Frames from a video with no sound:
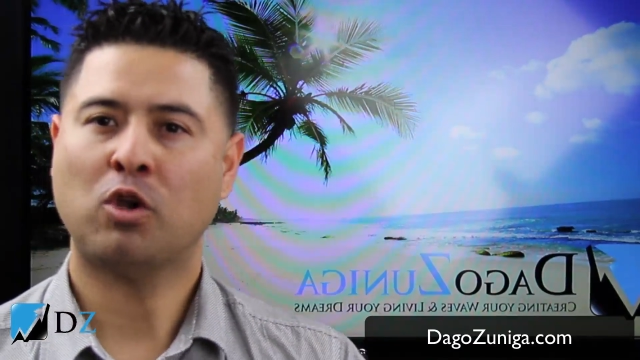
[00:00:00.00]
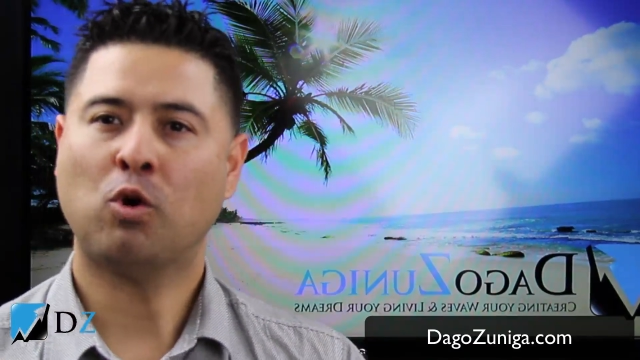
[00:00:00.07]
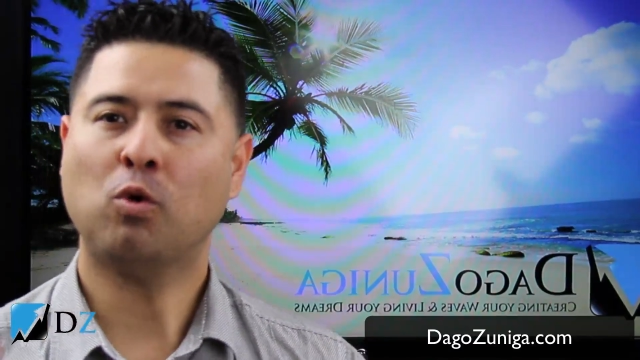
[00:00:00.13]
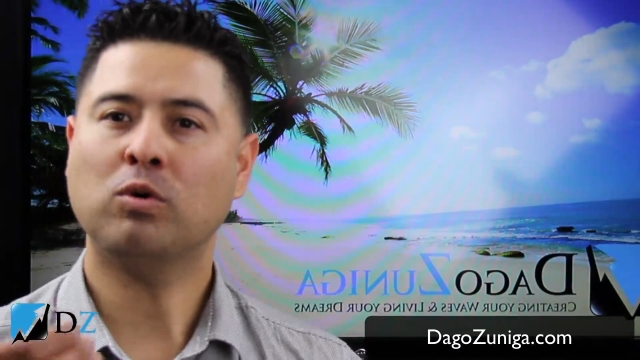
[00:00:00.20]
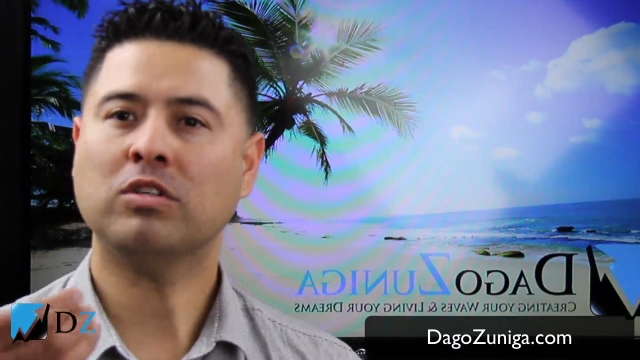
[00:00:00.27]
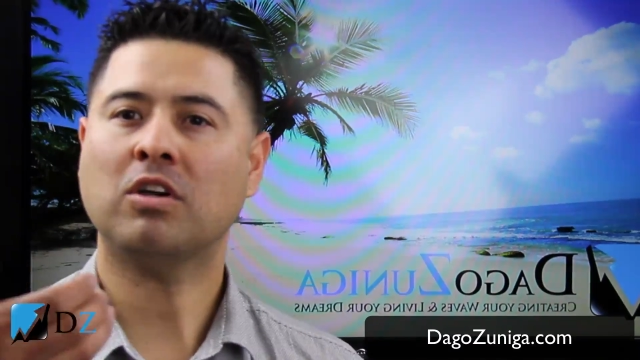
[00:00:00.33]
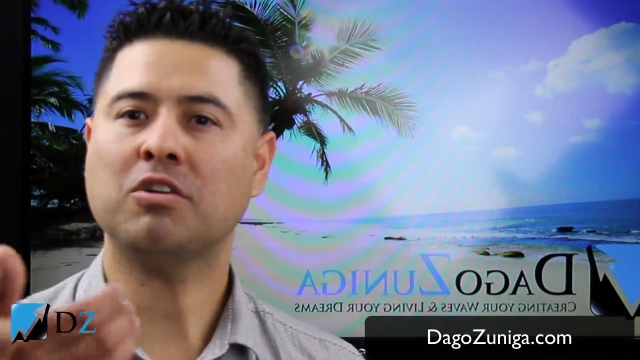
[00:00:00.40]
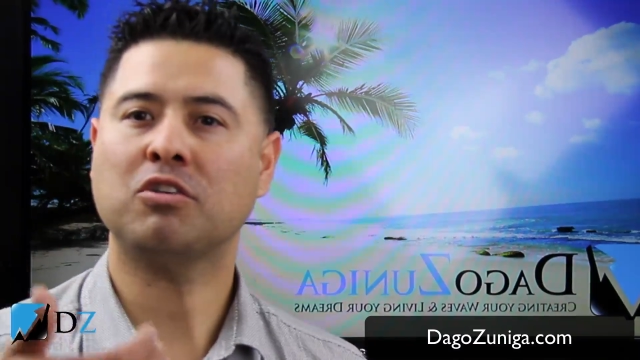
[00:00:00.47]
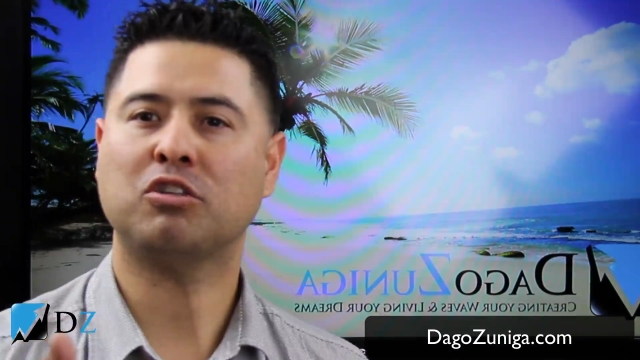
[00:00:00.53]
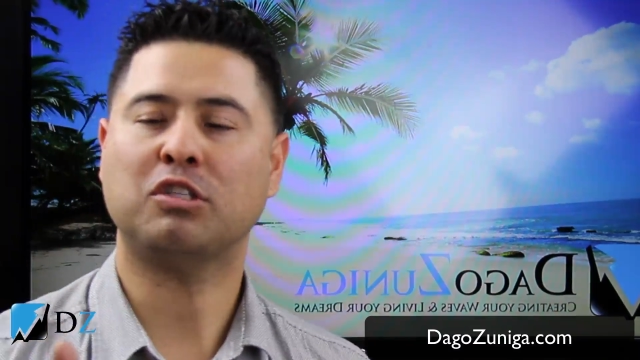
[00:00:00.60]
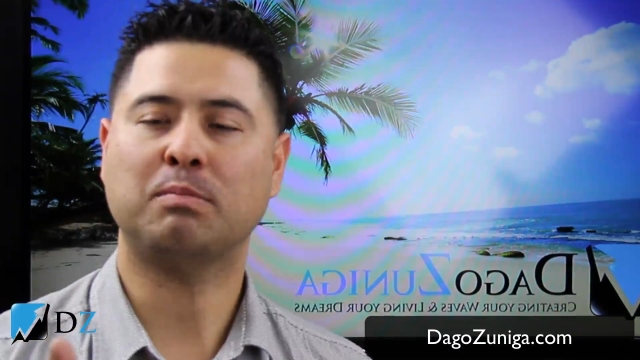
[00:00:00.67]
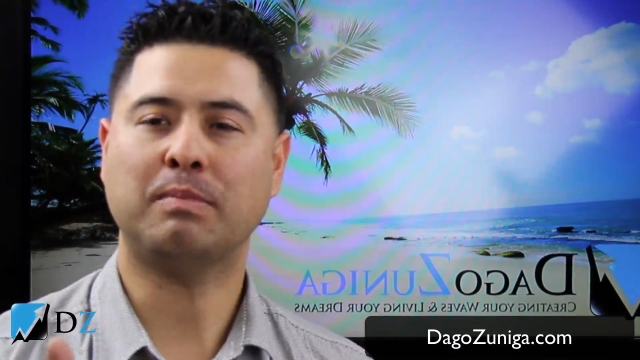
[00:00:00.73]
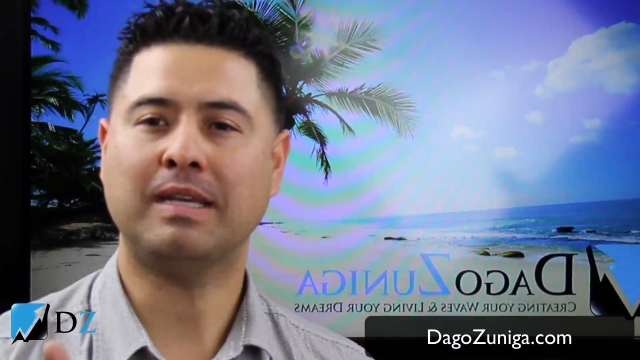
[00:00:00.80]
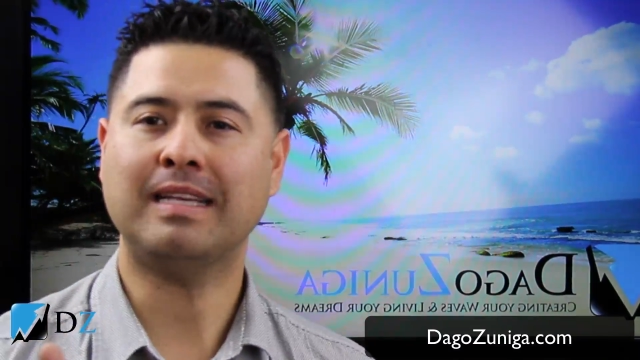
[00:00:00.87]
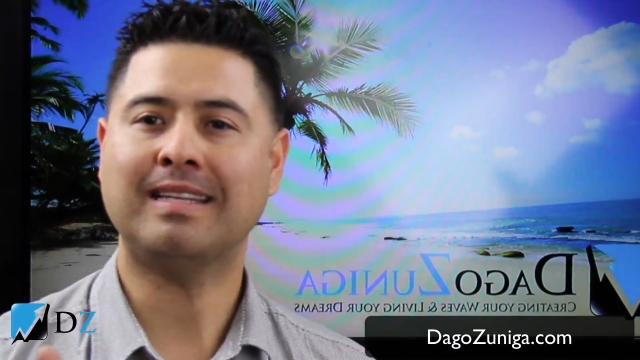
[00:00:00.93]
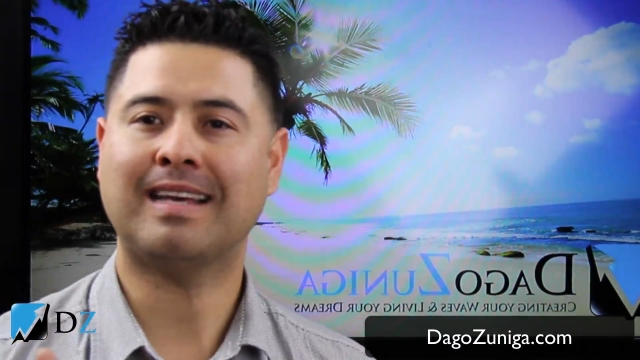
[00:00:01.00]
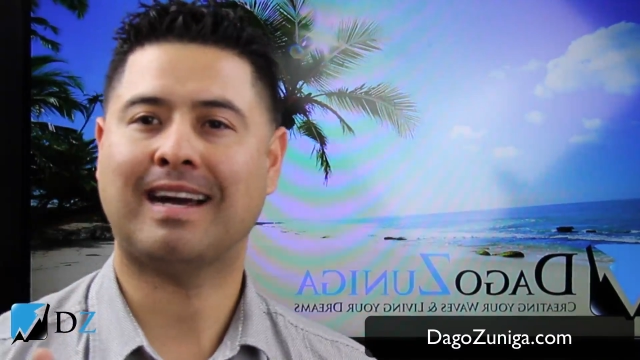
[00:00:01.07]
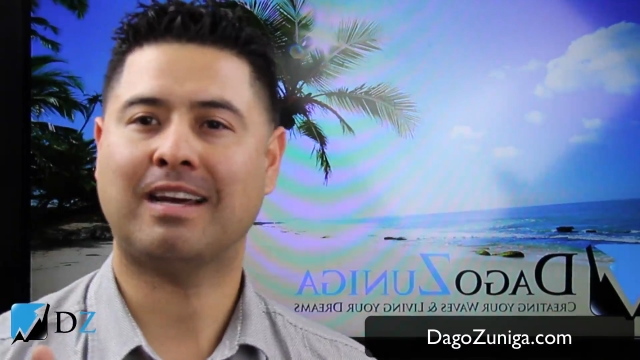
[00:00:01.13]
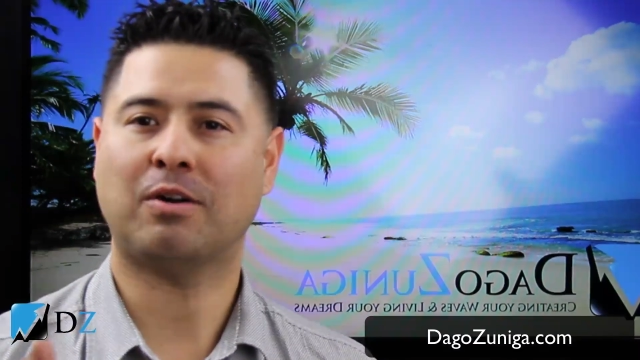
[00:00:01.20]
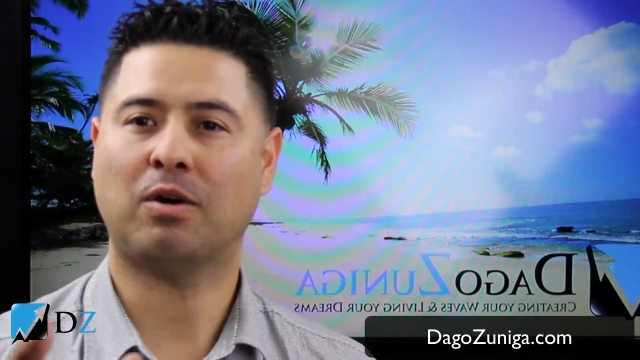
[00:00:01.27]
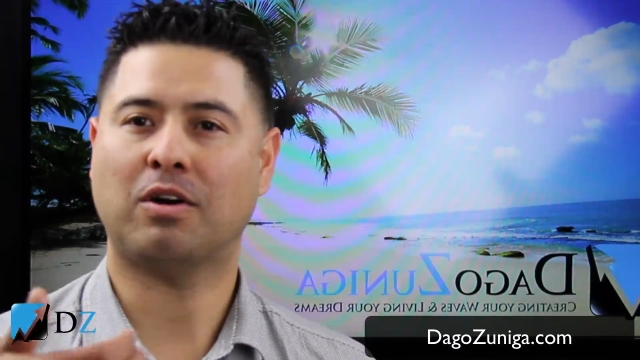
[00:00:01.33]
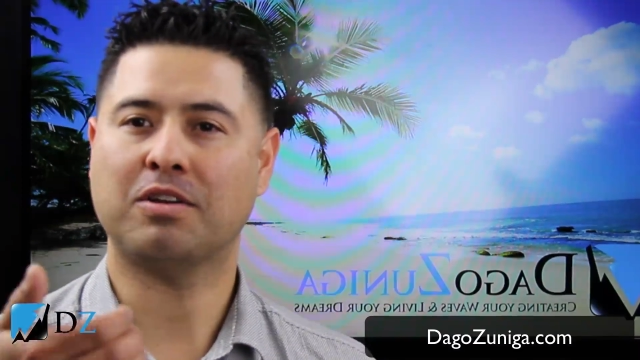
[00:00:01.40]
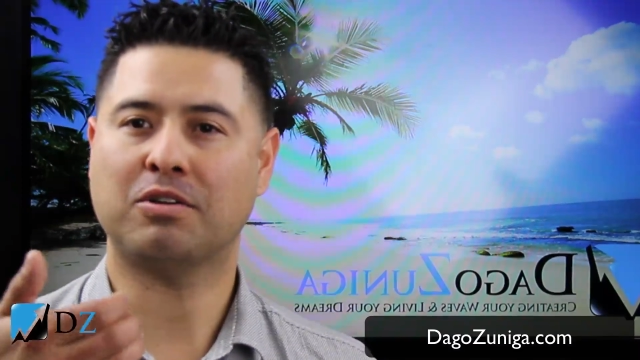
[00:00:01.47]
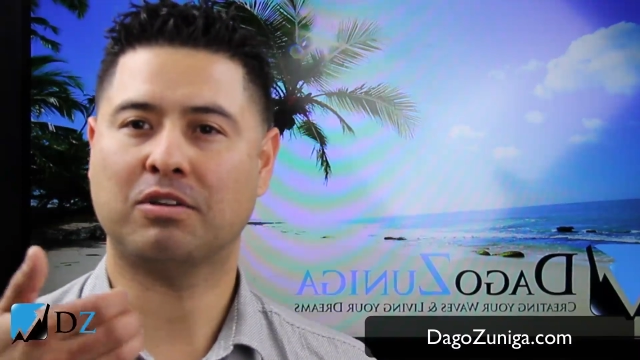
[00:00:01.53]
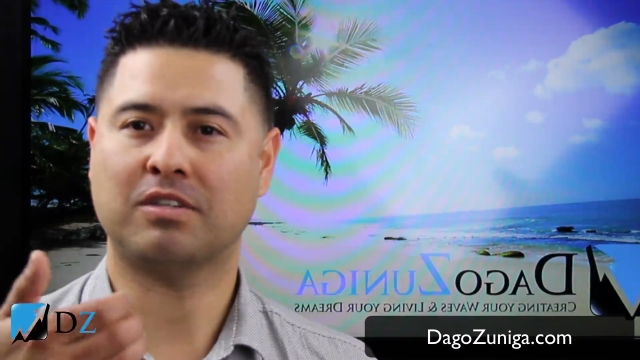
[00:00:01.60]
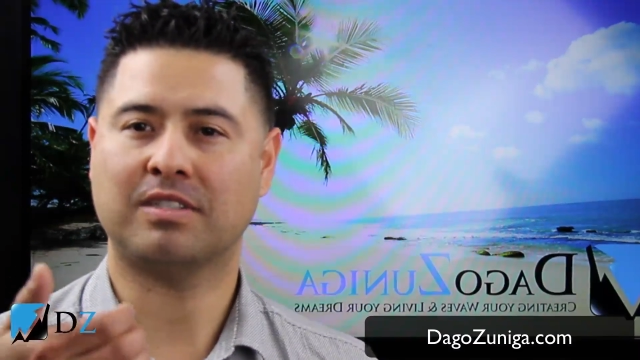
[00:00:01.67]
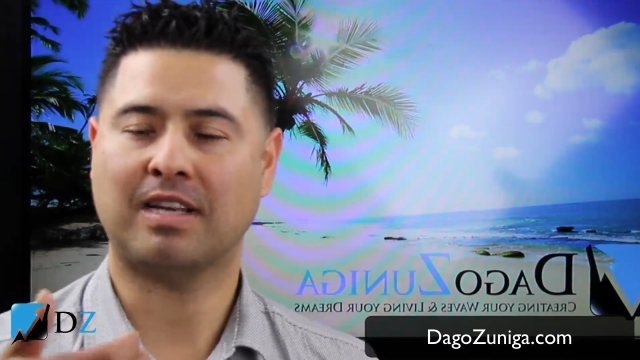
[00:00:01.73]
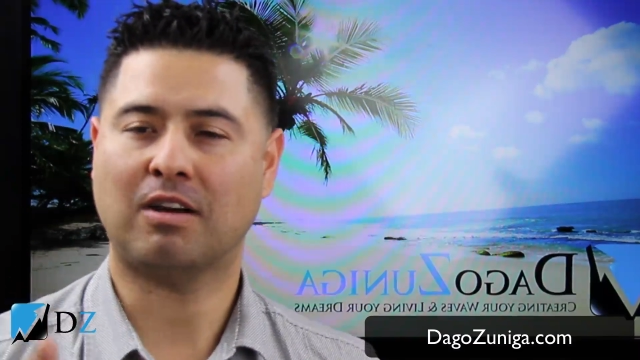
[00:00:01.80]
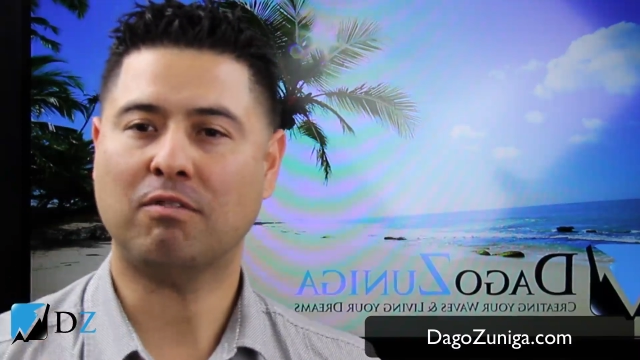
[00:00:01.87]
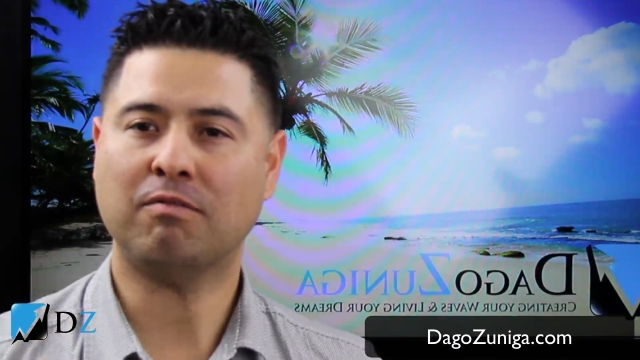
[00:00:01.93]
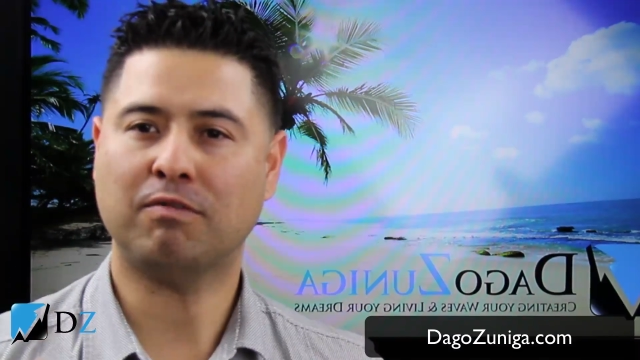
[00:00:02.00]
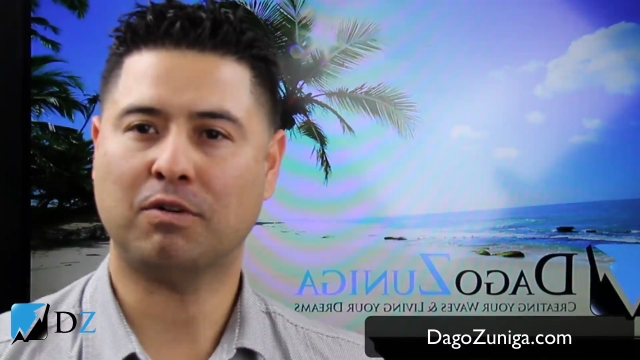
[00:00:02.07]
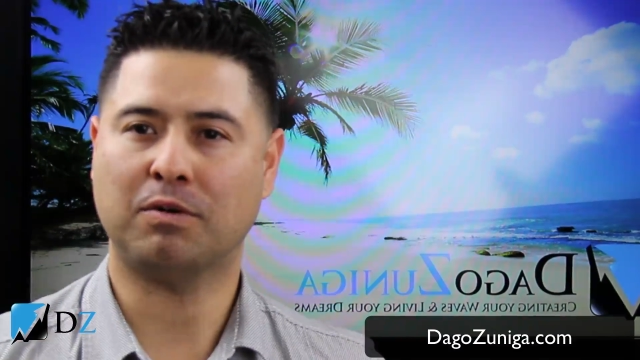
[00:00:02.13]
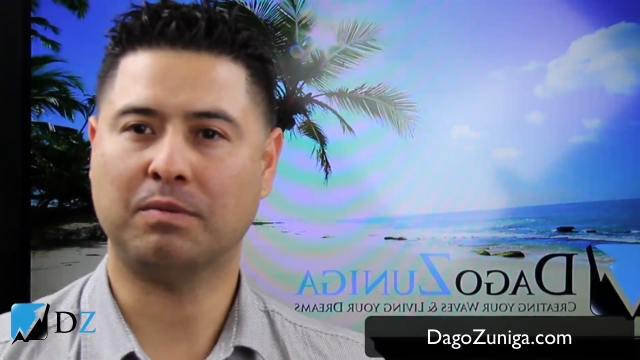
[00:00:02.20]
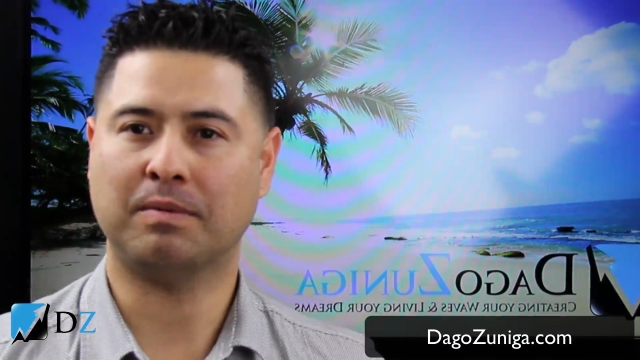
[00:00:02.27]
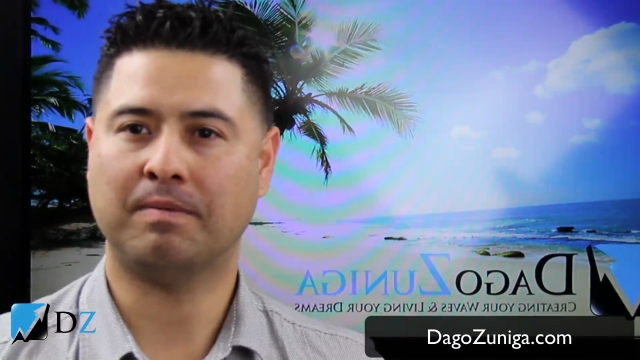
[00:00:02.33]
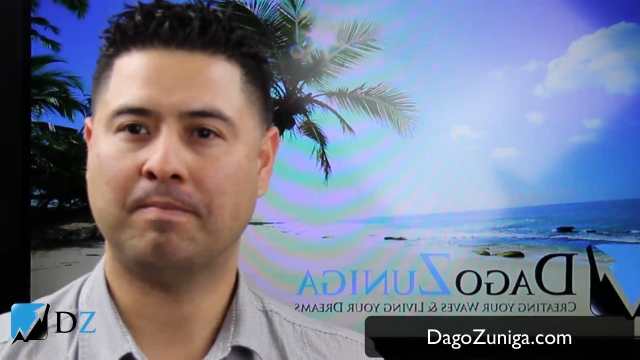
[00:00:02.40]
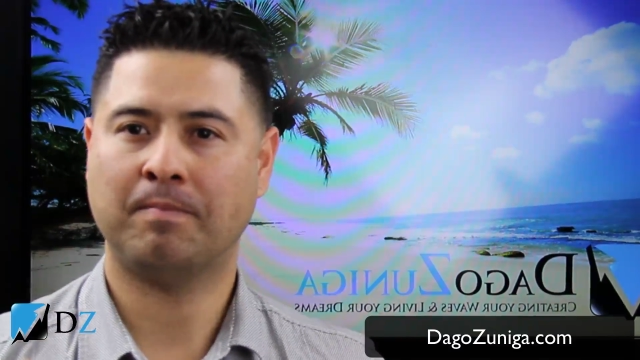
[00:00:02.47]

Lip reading: Who's on your speed dial on your cell phone?